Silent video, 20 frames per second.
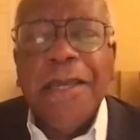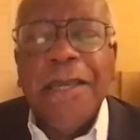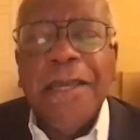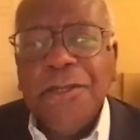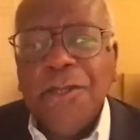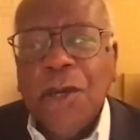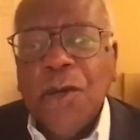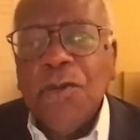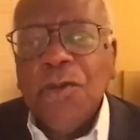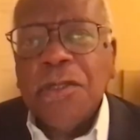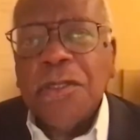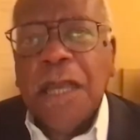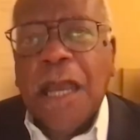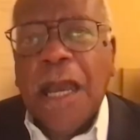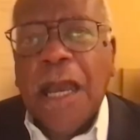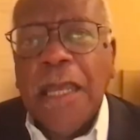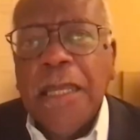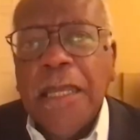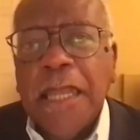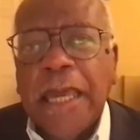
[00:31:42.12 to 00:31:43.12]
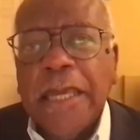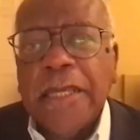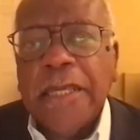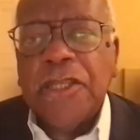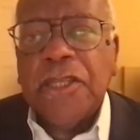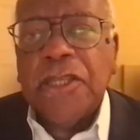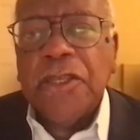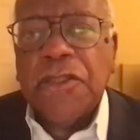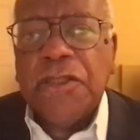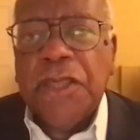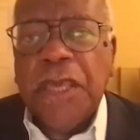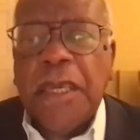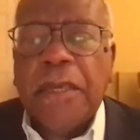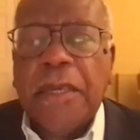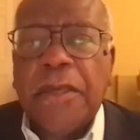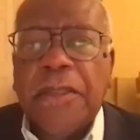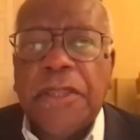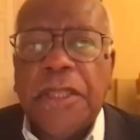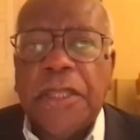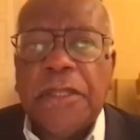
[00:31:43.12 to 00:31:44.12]
don't. I like to
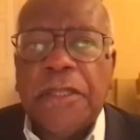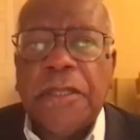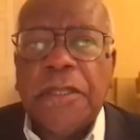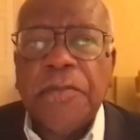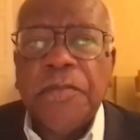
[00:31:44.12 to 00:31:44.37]
think that